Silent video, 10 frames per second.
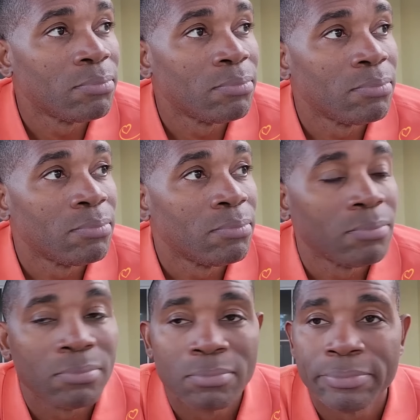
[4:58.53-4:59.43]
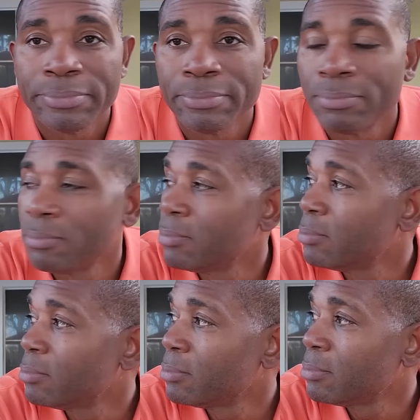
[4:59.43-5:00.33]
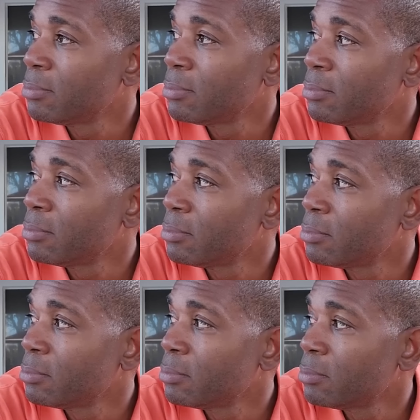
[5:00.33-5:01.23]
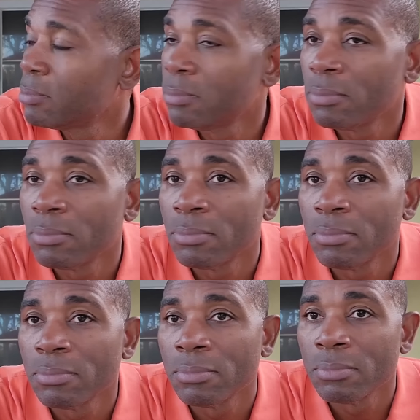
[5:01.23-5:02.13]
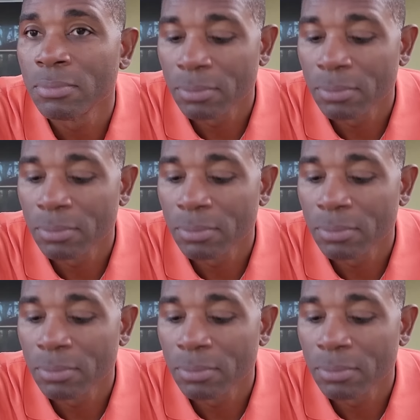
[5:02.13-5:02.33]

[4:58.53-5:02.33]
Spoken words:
No words are spoken by the person on screen.